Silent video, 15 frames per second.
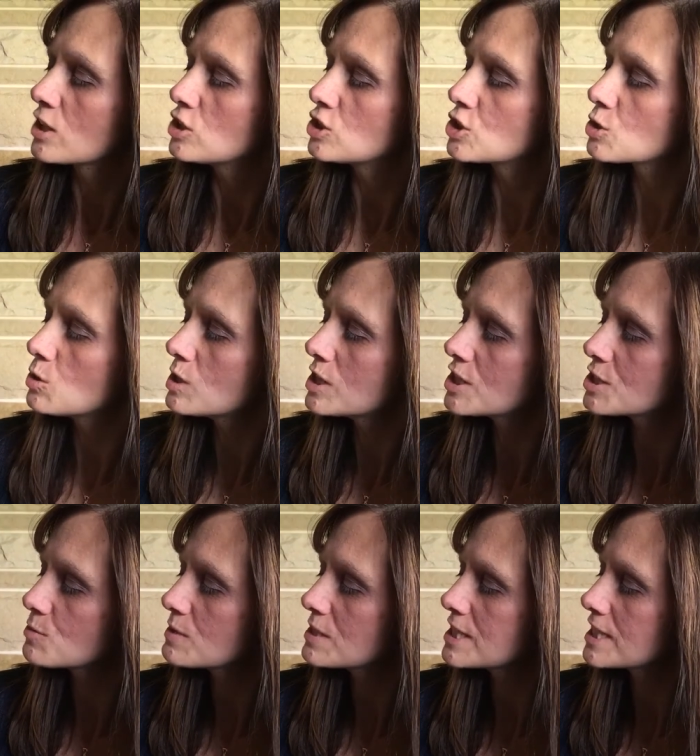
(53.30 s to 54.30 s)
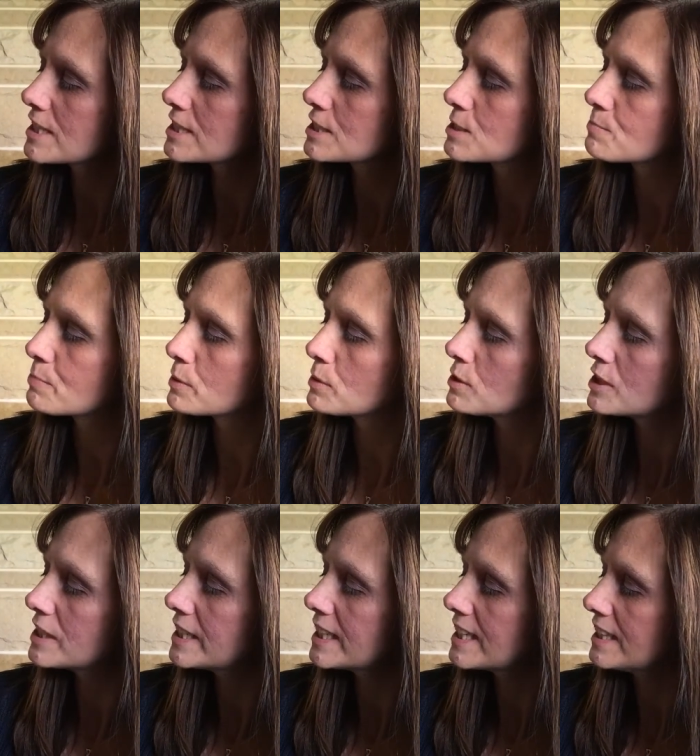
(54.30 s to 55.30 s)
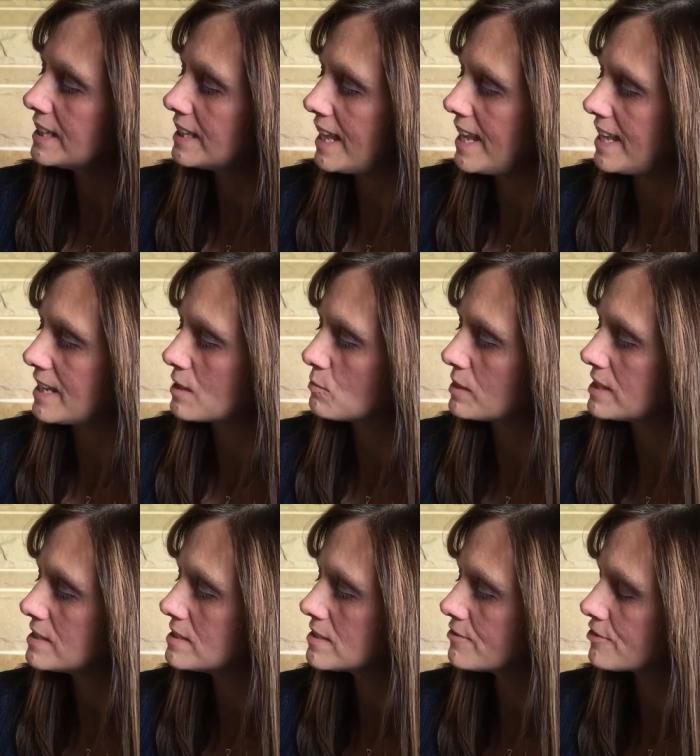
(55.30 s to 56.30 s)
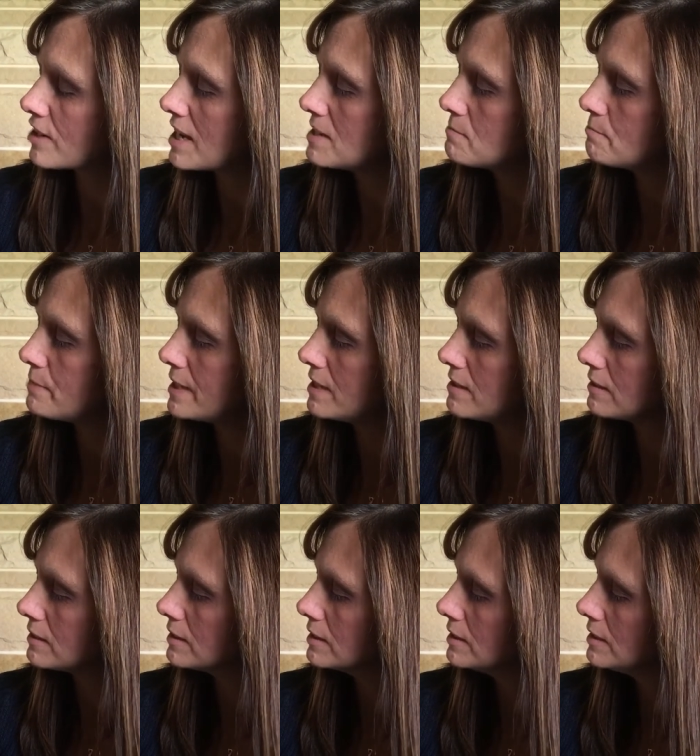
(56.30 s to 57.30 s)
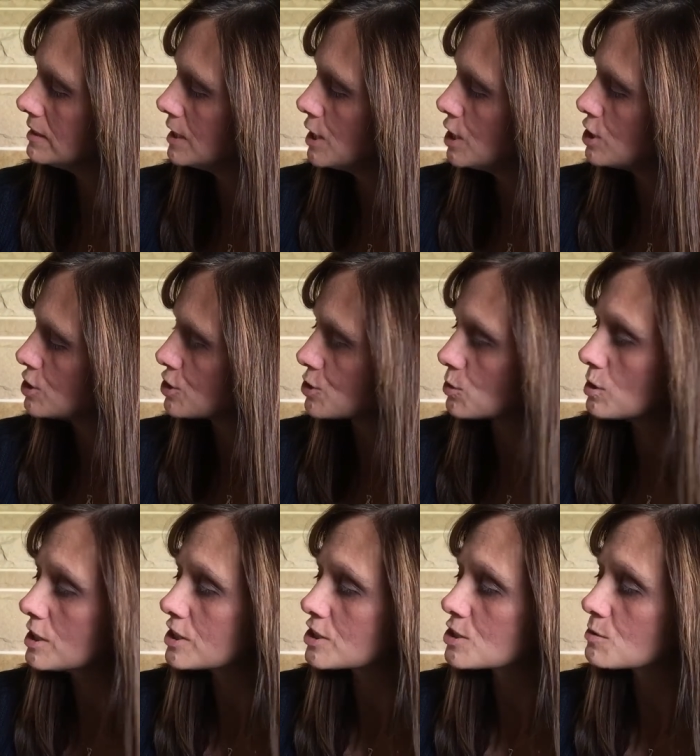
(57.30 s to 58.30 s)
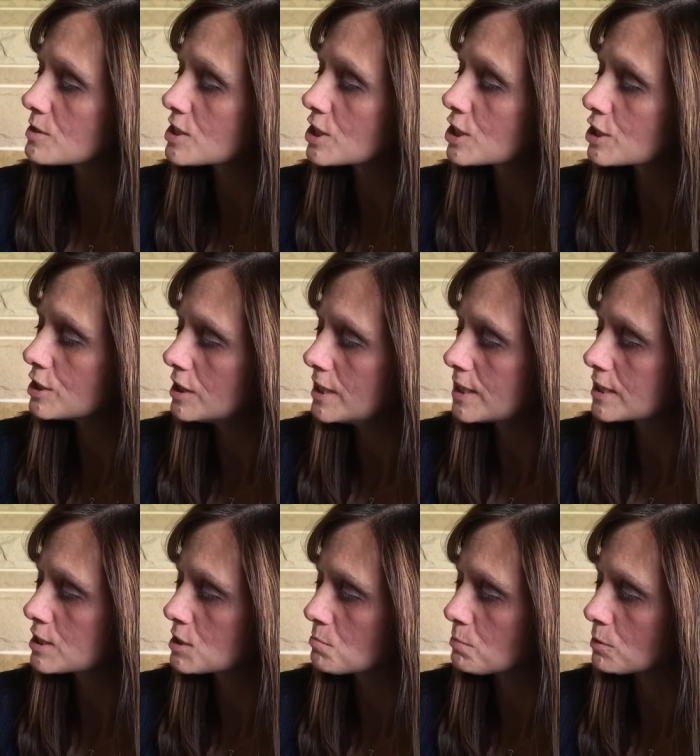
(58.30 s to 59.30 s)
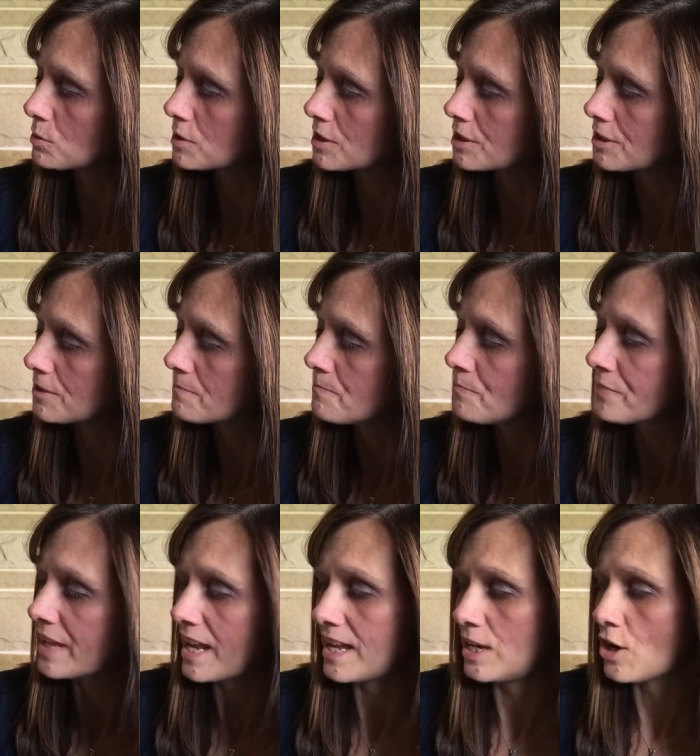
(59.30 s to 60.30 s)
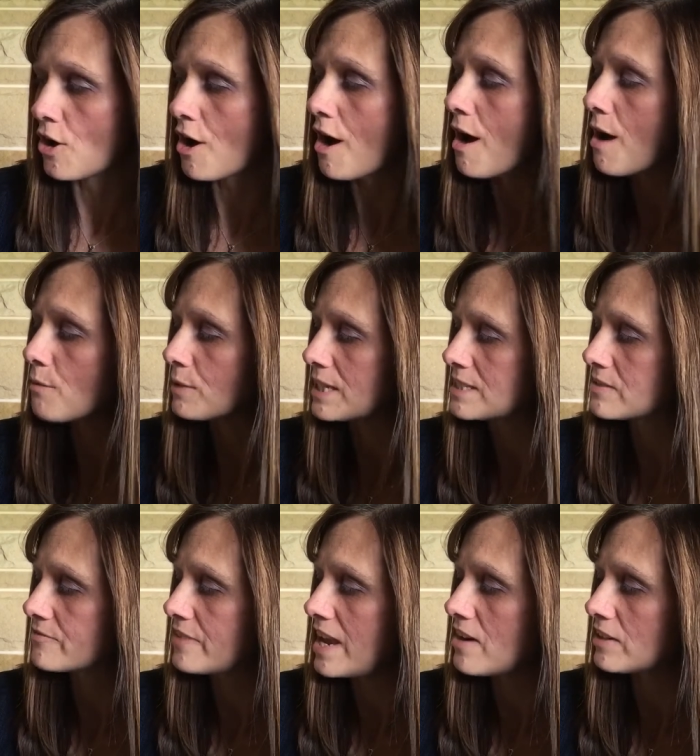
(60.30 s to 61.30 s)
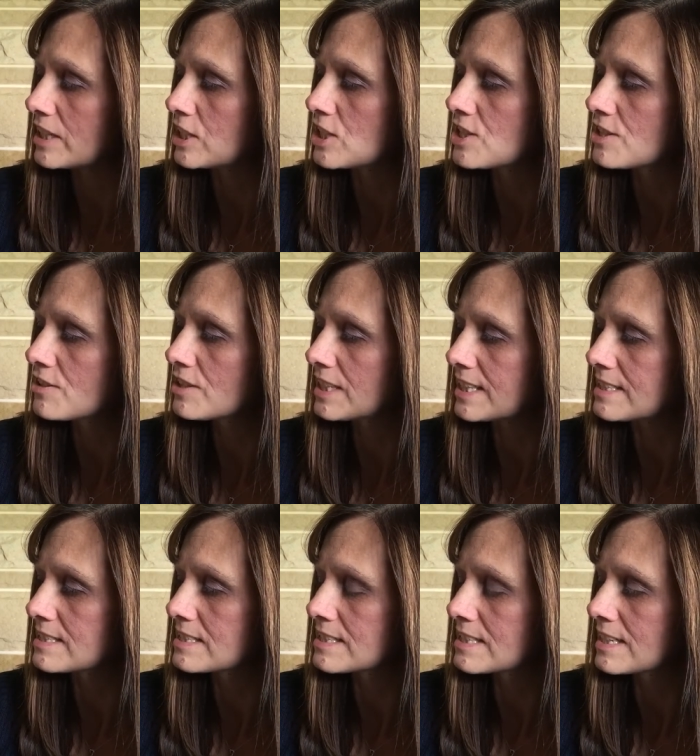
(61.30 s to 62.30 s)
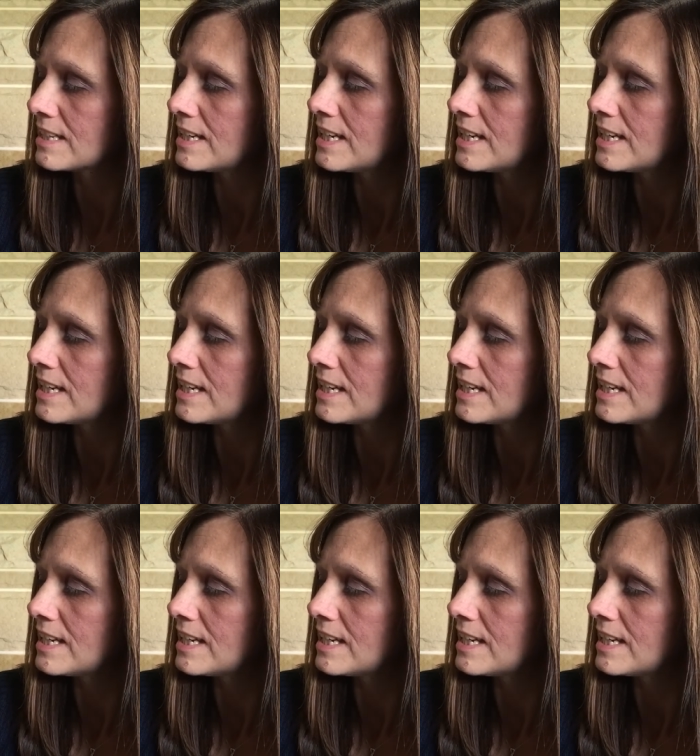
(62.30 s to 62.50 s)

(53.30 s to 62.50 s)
George was exploring a lake with his friend Bill. George was a good explorer and always very curious.